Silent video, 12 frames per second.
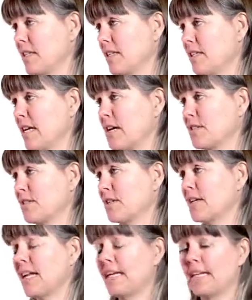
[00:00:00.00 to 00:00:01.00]
under Lux
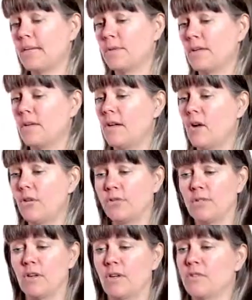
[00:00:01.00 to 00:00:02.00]
Yard Clinic with
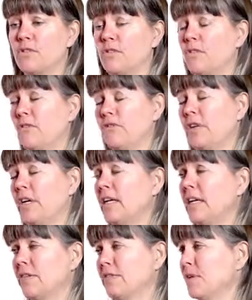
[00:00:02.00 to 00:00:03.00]
lots and lots of
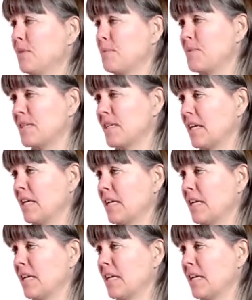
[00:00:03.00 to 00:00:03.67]
free films and